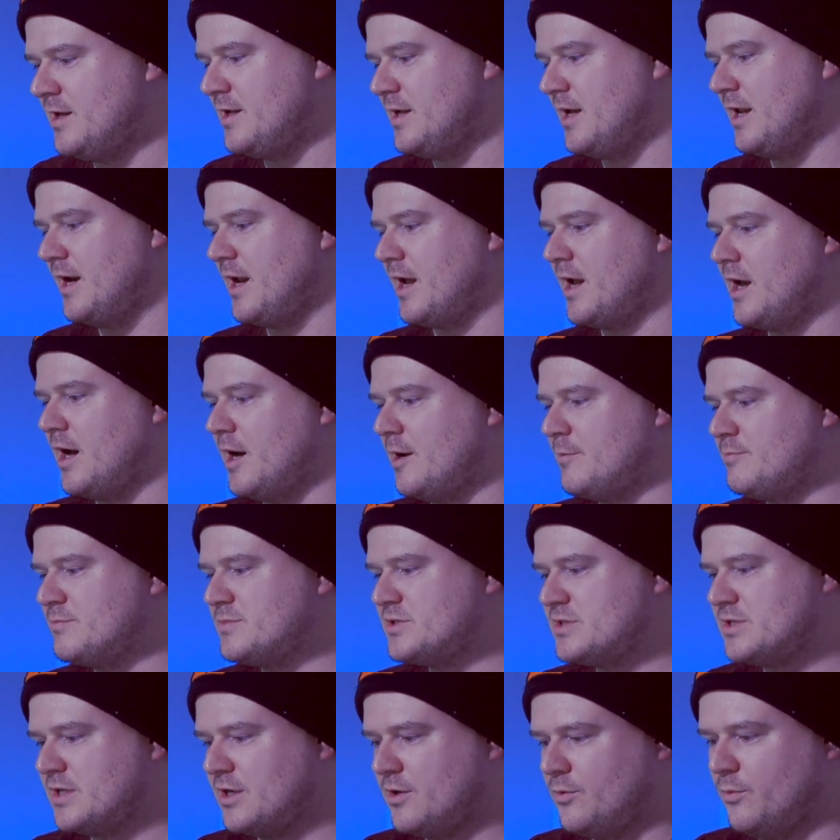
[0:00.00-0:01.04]
And it
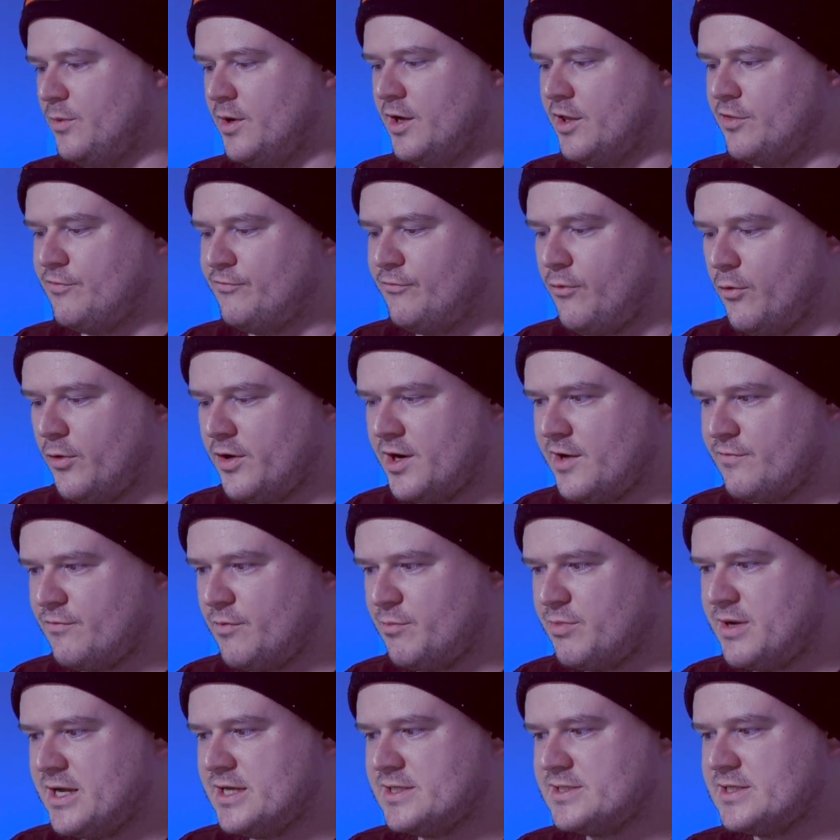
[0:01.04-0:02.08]
comes with 4
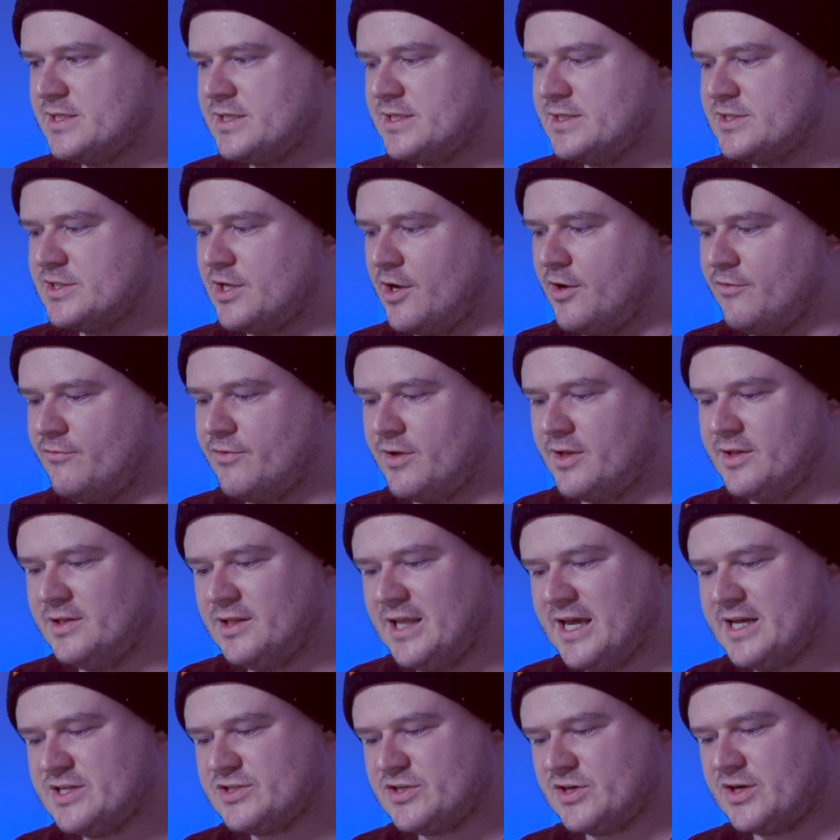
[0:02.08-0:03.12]
different pieces of
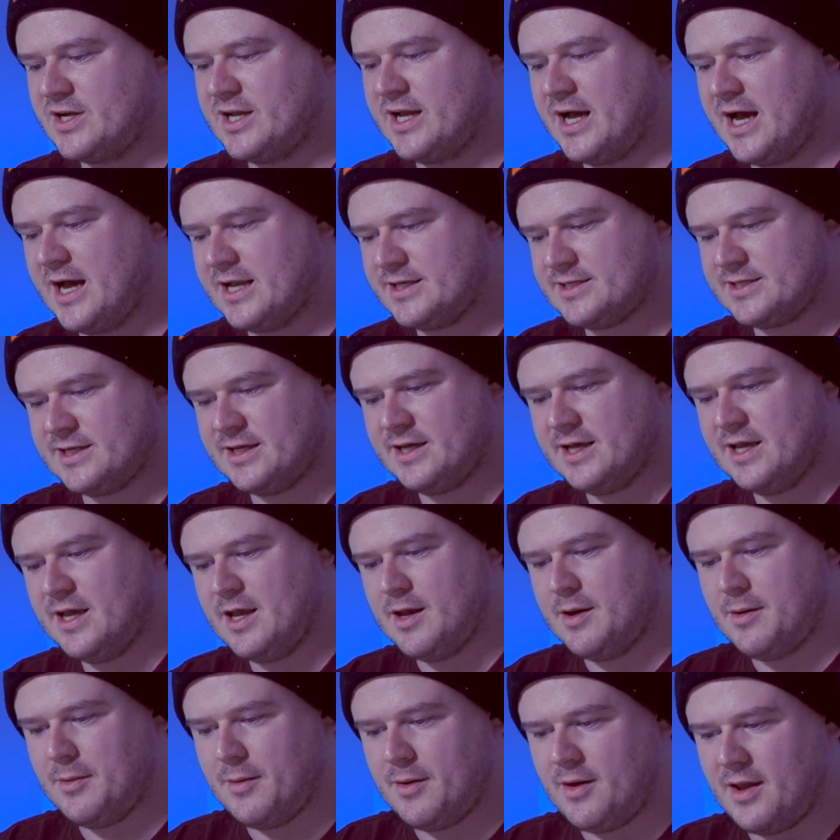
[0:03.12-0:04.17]
laser cut
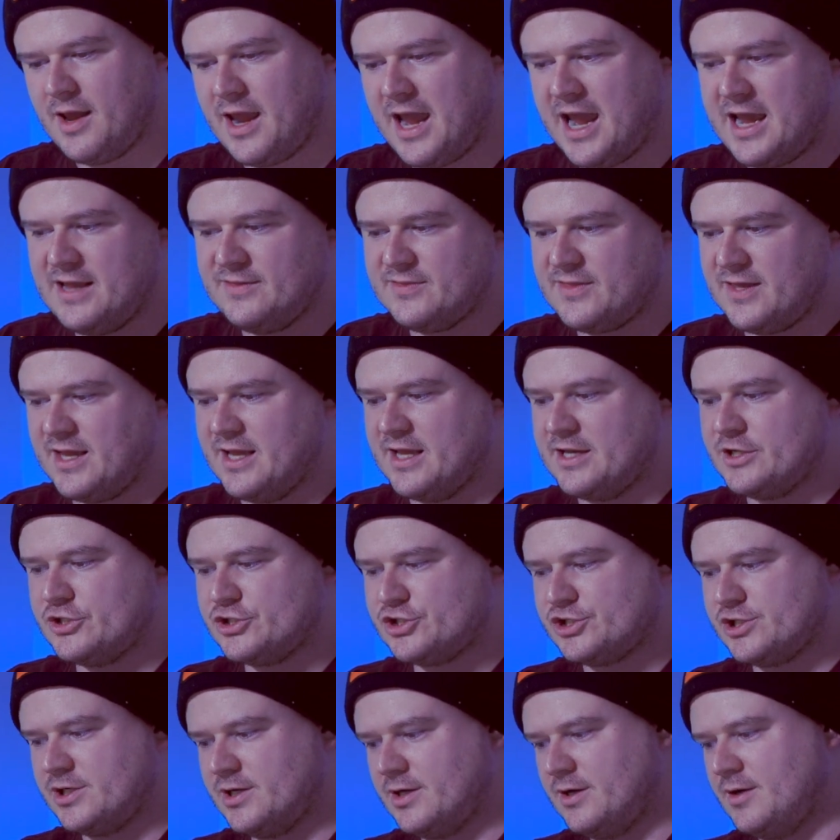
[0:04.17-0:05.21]

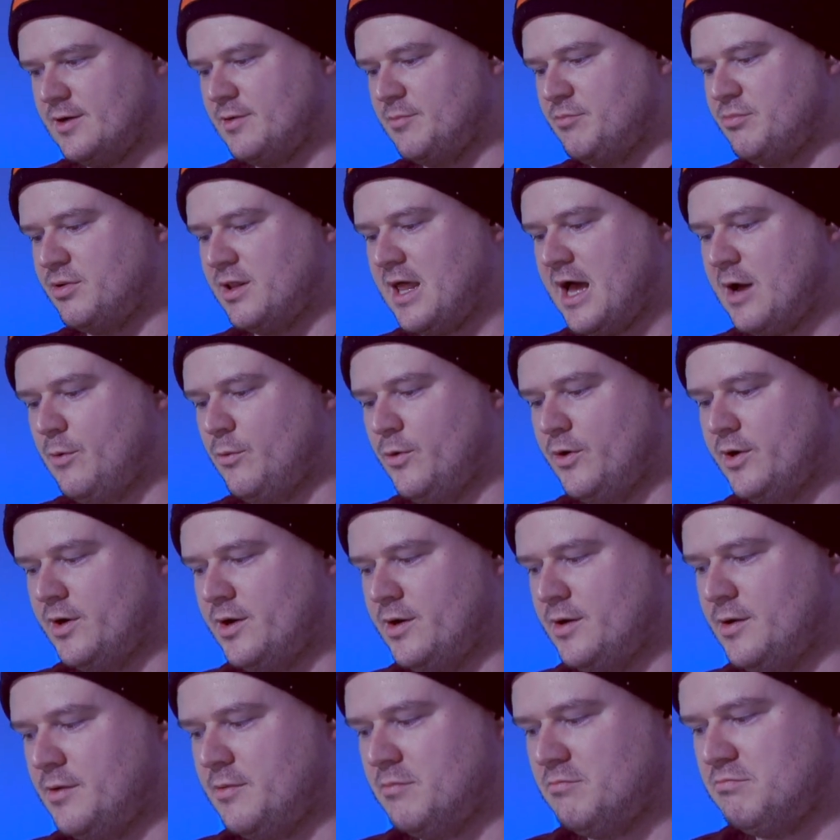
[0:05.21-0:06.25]
8-inch plywood
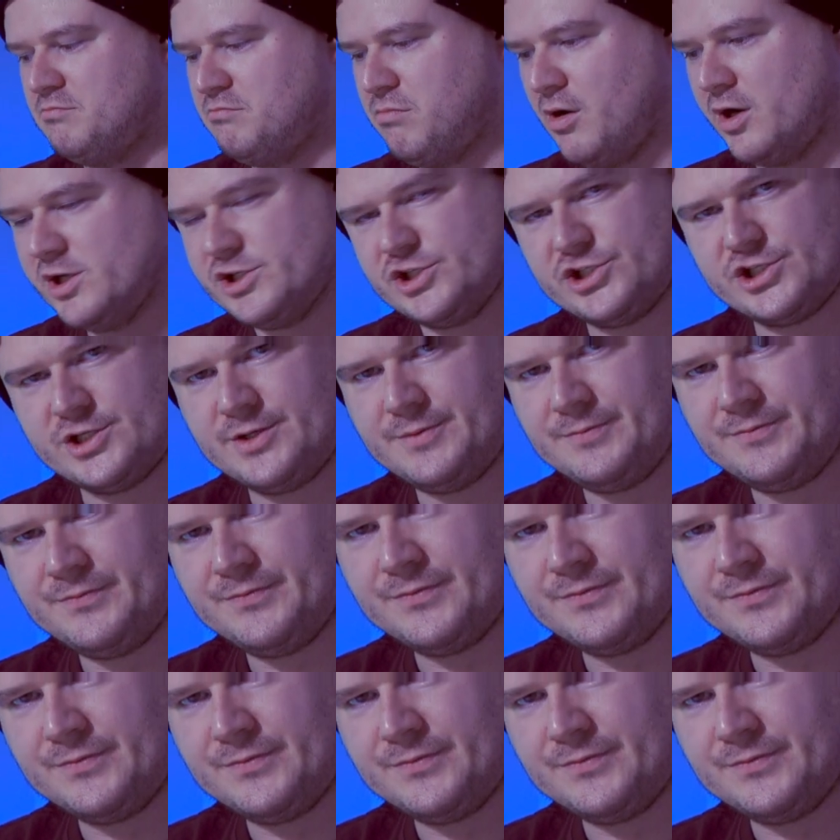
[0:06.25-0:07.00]
birch.